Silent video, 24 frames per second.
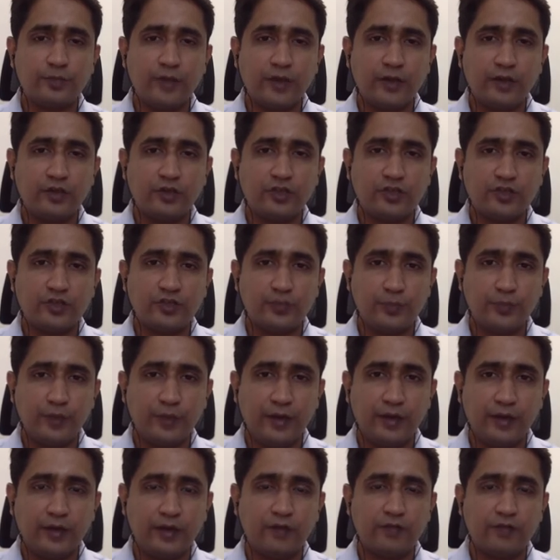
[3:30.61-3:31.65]
managers
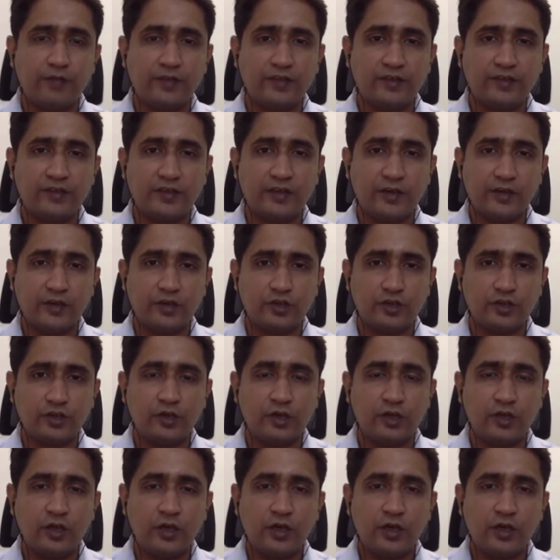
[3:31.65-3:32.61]
make in fund selection